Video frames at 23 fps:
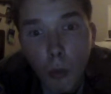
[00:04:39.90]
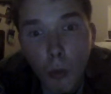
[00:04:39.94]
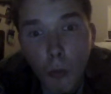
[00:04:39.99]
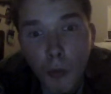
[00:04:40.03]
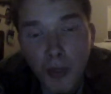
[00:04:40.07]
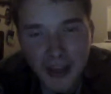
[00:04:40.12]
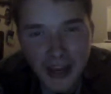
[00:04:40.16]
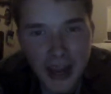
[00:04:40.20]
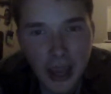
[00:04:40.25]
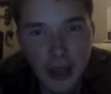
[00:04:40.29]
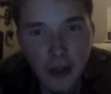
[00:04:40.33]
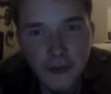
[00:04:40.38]

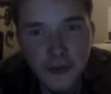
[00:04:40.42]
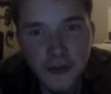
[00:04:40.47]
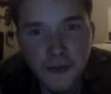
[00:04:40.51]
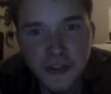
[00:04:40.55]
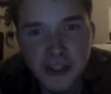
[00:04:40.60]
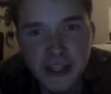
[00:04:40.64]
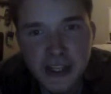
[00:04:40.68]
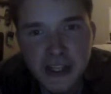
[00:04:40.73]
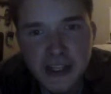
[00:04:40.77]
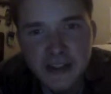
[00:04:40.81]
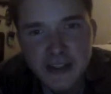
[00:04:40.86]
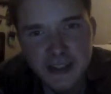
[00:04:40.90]
the Gal
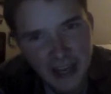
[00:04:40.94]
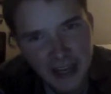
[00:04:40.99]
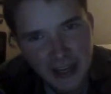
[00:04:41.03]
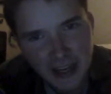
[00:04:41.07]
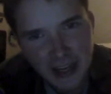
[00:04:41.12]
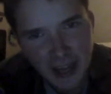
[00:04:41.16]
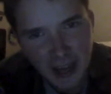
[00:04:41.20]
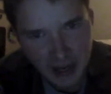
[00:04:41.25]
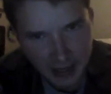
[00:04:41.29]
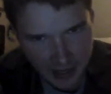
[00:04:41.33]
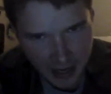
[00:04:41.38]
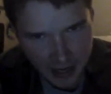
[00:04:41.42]
15, the
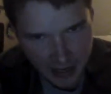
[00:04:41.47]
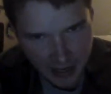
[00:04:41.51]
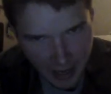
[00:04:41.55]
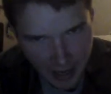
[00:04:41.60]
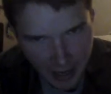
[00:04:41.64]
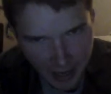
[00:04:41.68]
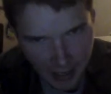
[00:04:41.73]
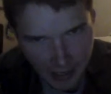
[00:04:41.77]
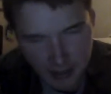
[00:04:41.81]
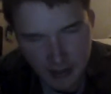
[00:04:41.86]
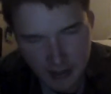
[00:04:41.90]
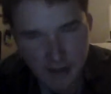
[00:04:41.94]

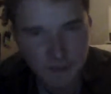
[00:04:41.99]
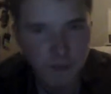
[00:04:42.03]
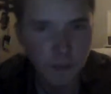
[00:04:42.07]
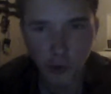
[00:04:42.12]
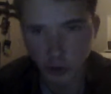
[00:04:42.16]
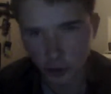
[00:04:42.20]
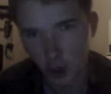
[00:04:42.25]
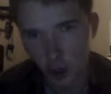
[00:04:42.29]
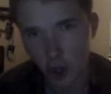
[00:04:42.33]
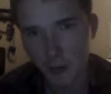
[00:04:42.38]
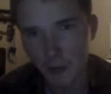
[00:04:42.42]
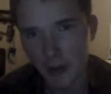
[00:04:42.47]
AKA the
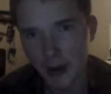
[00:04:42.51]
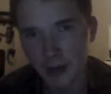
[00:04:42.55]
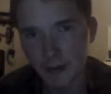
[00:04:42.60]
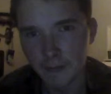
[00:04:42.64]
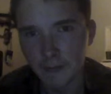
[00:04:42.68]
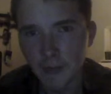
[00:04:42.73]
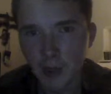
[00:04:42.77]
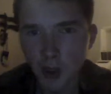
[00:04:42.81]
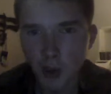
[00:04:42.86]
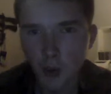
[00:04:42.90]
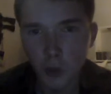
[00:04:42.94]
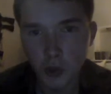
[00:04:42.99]
M4 carbine,
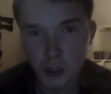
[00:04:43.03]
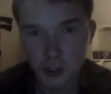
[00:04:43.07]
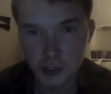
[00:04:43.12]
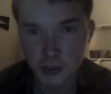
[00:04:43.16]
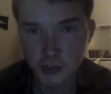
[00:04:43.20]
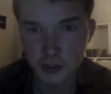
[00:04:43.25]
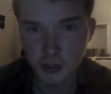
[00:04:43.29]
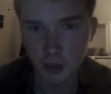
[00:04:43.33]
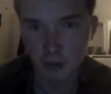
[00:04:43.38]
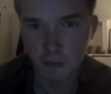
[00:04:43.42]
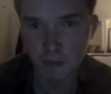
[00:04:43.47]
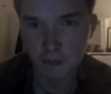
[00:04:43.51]
was